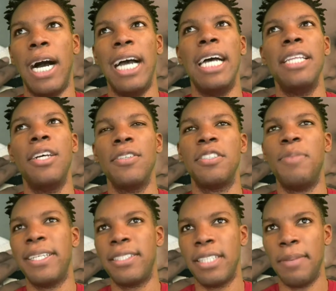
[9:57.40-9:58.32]
I know it's
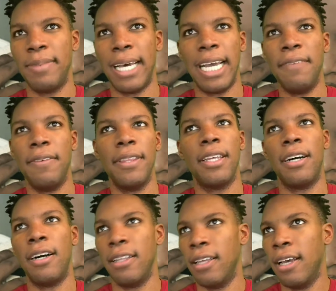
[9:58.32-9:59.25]
messed up that I even
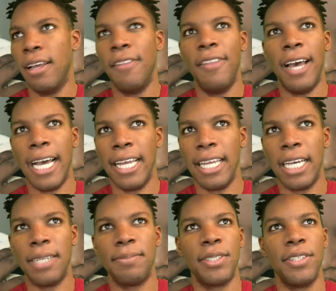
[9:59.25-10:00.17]
thought that
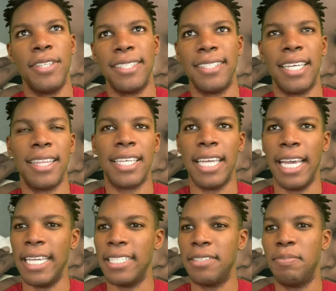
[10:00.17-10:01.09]
I'm sure that's not the
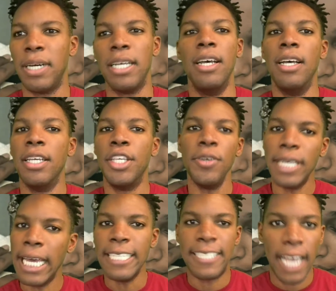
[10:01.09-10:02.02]
case, but you
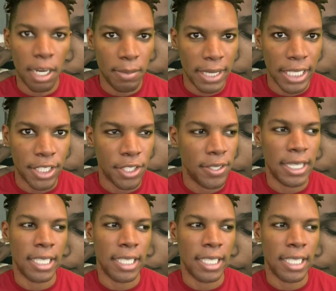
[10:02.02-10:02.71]
can't tell me that you didn't